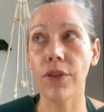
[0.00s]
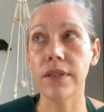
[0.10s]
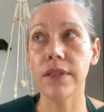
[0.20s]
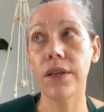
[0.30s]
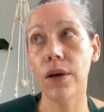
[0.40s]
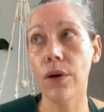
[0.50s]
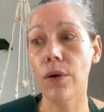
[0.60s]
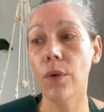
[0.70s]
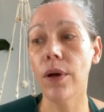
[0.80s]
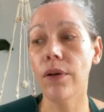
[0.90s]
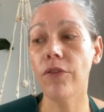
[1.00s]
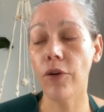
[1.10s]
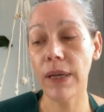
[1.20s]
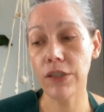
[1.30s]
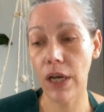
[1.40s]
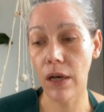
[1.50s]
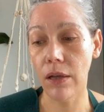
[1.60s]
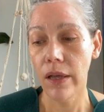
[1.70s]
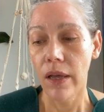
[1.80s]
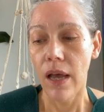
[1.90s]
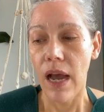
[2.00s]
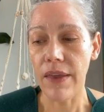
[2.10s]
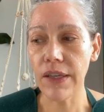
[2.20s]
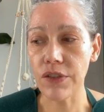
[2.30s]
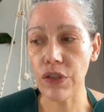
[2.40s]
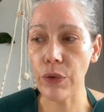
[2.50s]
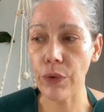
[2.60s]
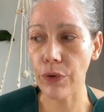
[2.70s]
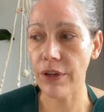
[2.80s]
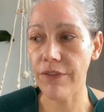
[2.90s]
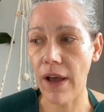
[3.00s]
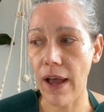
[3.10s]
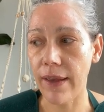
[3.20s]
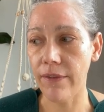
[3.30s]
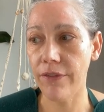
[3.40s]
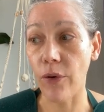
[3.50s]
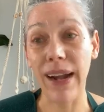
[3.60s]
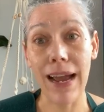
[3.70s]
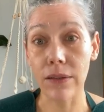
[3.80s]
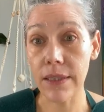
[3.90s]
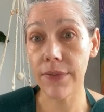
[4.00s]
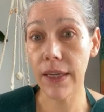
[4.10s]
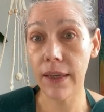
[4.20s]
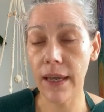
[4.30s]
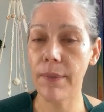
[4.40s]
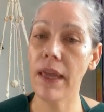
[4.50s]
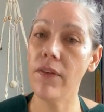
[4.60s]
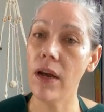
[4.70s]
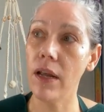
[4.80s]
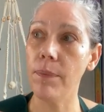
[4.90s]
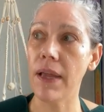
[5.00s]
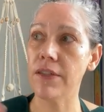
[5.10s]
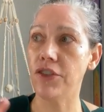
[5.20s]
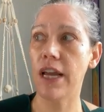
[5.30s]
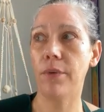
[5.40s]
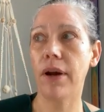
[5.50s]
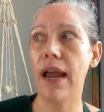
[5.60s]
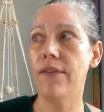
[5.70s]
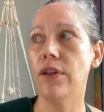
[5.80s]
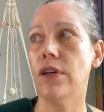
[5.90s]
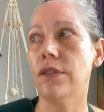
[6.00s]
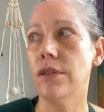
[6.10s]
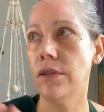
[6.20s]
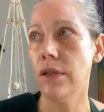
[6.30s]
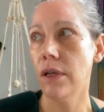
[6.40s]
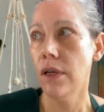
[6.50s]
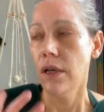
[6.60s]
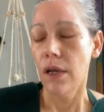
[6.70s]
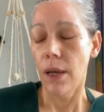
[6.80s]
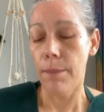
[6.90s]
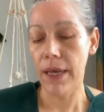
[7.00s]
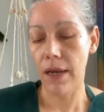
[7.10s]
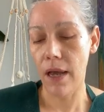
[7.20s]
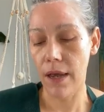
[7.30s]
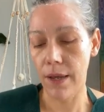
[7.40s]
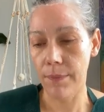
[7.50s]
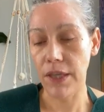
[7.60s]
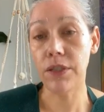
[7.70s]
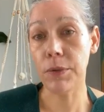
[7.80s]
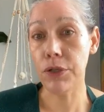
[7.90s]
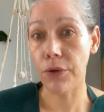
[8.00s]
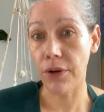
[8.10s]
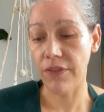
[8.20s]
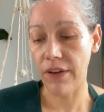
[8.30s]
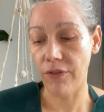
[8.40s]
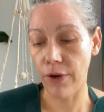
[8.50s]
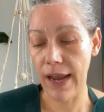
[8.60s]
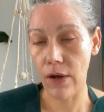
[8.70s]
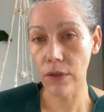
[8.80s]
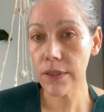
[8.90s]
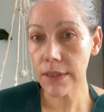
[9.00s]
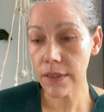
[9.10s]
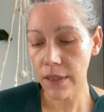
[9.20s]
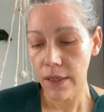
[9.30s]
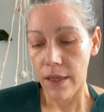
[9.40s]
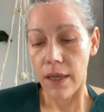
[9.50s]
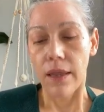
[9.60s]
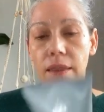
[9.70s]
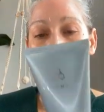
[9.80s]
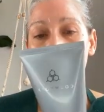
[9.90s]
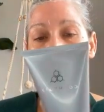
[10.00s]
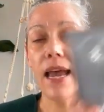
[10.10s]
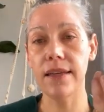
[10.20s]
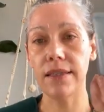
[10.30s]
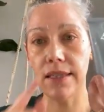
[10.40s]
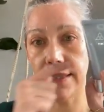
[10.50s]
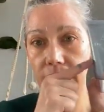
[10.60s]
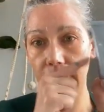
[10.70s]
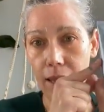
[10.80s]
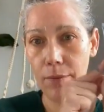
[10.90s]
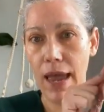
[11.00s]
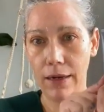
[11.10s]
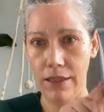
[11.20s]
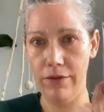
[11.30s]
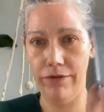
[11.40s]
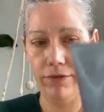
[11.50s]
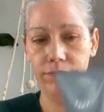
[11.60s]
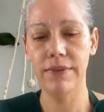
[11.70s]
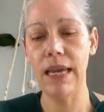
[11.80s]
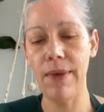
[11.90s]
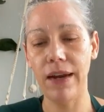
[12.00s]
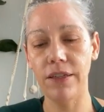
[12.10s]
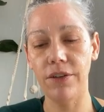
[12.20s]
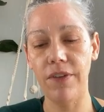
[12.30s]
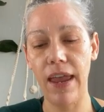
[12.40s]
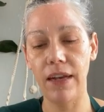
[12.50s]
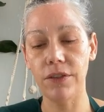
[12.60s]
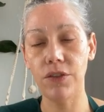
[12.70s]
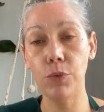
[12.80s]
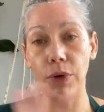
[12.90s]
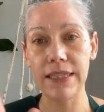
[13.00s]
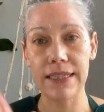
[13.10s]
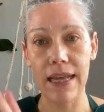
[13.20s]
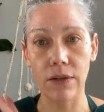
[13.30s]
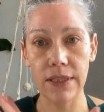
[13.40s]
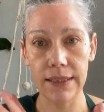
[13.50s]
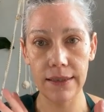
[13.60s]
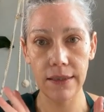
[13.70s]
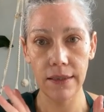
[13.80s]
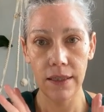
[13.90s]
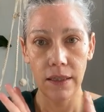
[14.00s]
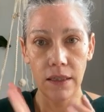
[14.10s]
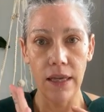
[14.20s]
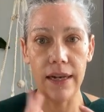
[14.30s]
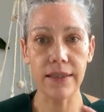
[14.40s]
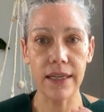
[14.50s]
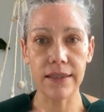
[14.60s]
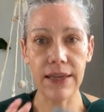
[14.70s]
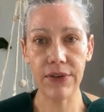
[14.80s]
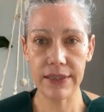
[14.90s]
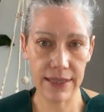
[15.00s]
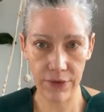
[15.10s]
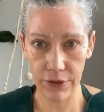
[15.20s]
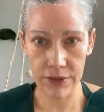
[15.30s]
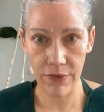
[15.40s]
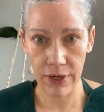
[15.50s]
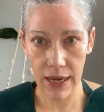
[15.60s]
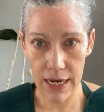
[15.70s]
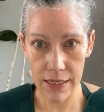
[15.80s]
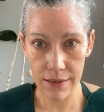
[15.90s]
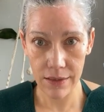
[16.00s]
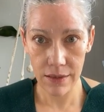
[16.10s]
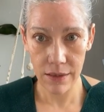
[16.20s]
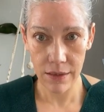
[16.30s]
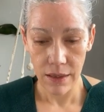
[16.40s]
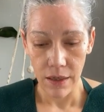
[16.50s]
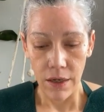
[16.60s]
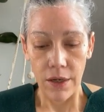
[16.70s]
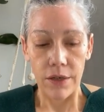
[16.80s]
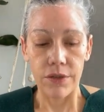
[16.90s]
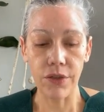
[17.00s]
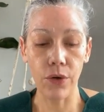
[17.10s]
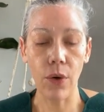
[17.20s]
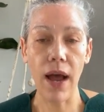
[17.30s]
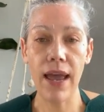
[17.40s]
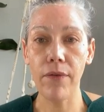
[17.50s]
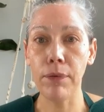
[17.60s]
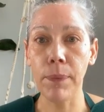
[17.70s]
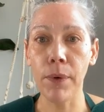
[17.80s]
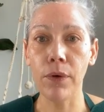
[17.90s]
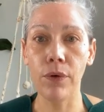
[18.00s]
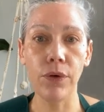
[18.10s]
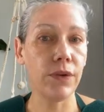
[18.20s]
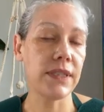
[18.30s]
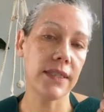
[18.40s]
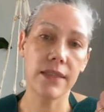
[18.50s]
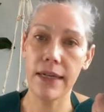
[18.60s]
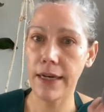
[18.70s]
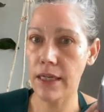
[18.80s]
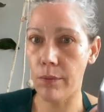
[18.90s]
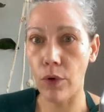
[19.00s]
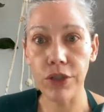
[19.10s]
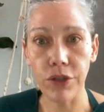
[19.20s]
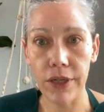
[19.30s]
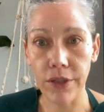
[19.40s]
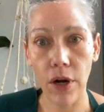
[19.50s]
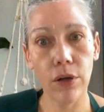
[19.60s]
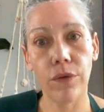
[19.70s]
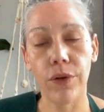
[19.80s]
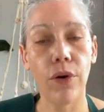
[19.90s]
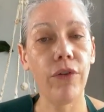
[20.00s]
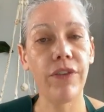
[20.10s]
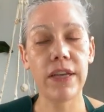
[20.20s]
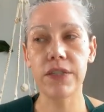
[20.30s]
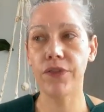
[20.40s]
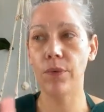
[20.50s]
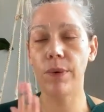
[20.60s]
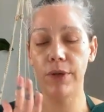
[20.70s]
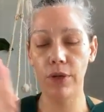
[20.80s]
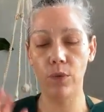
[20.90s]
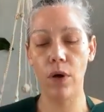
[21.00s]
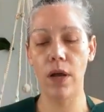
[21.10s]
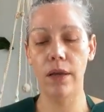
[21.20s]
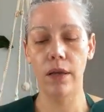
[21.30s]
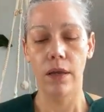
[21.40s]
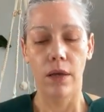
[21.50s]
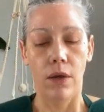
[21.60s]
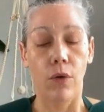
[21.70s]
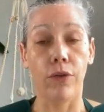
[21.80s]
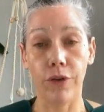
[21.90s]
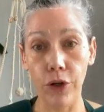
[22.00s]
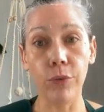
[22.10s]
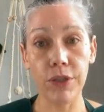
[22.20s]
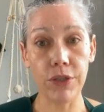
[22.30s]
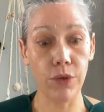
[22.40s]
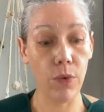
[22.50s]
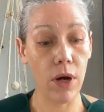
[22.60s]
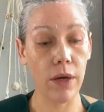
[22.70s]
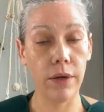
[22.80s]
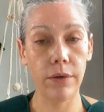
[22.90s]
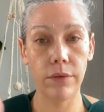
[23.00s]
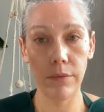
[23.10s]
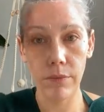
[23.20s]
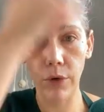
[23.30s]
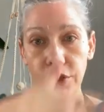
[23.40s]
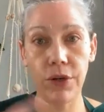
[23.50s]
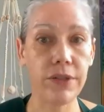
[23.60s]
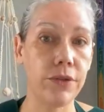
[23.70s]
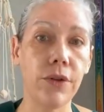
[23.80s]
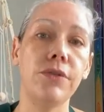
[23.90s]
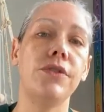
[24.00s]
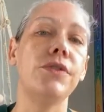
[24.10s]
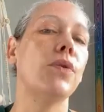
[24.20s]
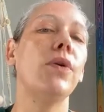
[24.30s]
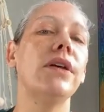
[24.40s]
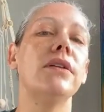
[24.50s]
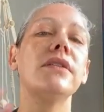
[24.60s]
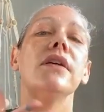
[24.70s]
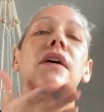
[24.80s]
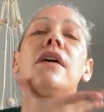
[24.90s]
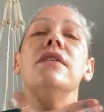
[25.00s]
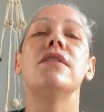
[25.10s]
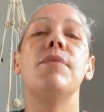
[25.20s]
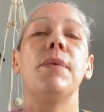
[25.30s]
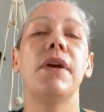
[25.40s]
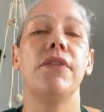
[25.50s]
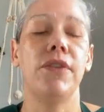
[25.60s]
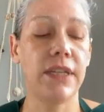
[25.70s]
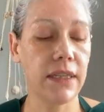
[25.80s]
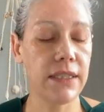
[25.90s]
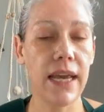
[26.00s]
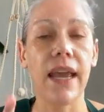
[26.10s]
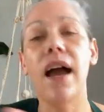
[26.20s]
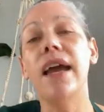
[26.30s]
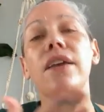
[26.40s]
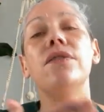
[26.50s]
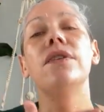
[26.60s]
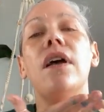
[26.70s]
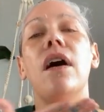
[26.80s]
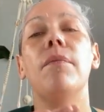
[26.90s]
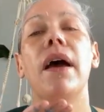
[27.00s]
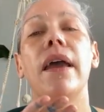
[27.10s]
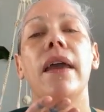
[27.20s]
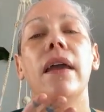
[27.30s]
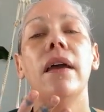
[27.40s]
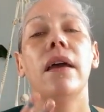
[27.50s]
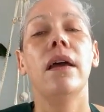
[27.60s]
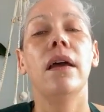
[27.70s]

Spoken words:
the Zio firming gel, I think it's $2.35 for an ounce of it. It may have gone up last January. I haven't looked. But it used to be $2.35 for an ounce. This has the same active, and it's 2.6 ounces, and it's like 77 or 78. So I have people who use this as a nighttime moisturizer all over their whole face for women who want, or for humans who want moisturizer and don't just use oils. Some people get it for the décolleté. I use it on my